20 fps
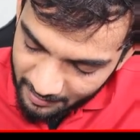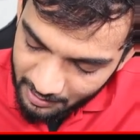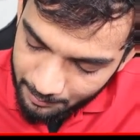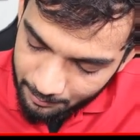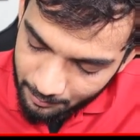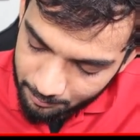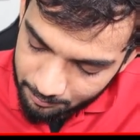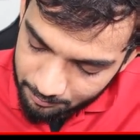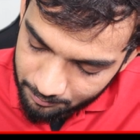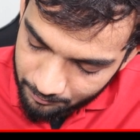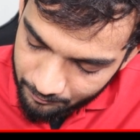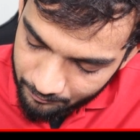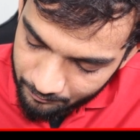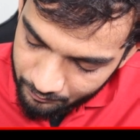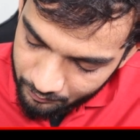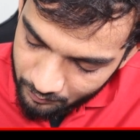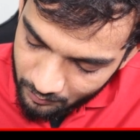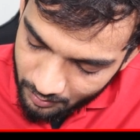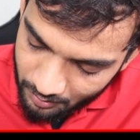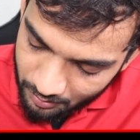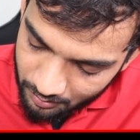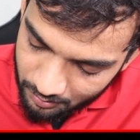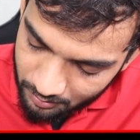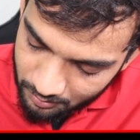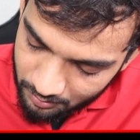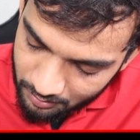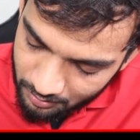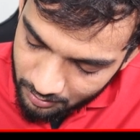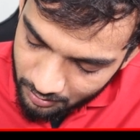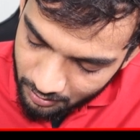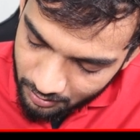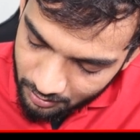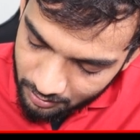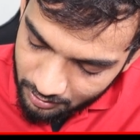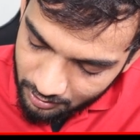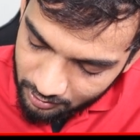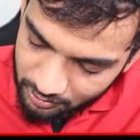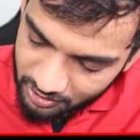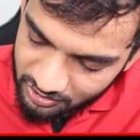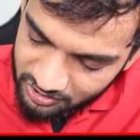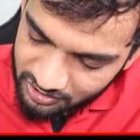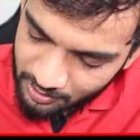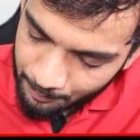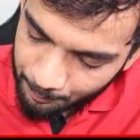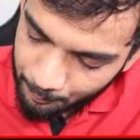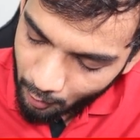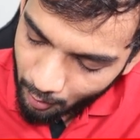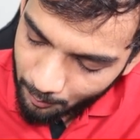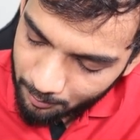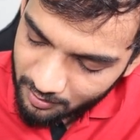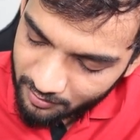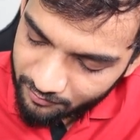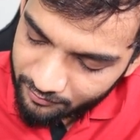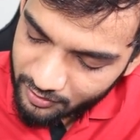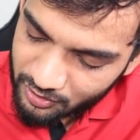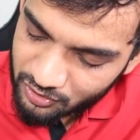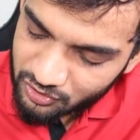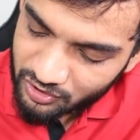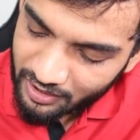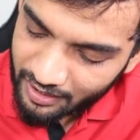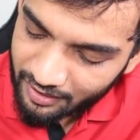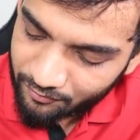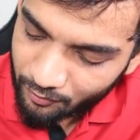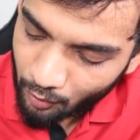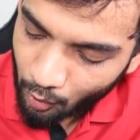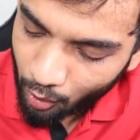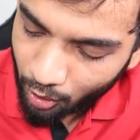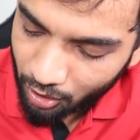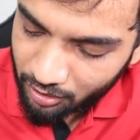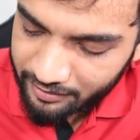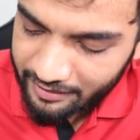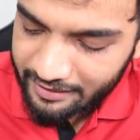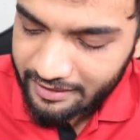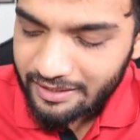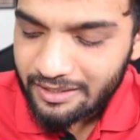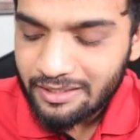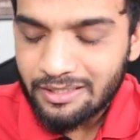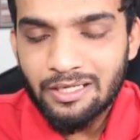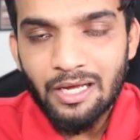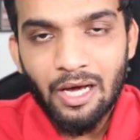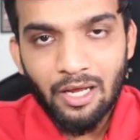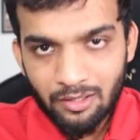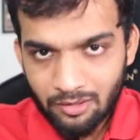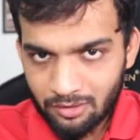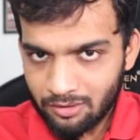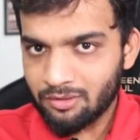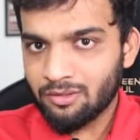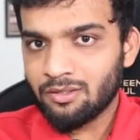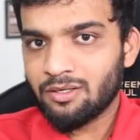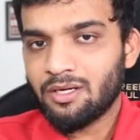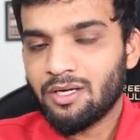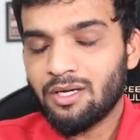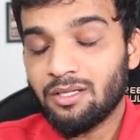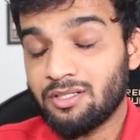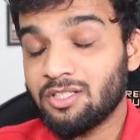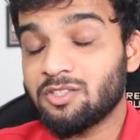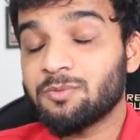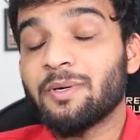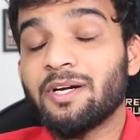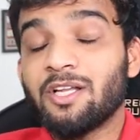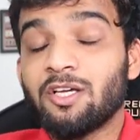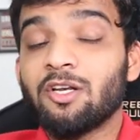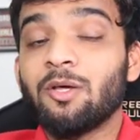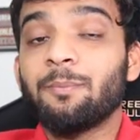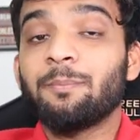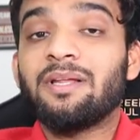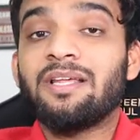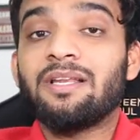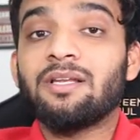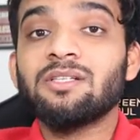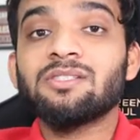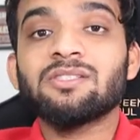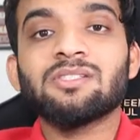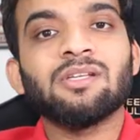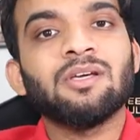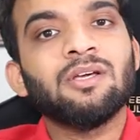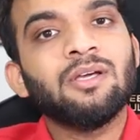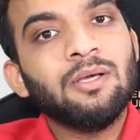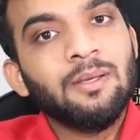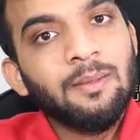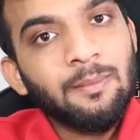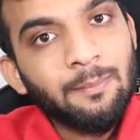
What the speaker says: minimum. Now, this is a problem which I've already done in this particular playlist.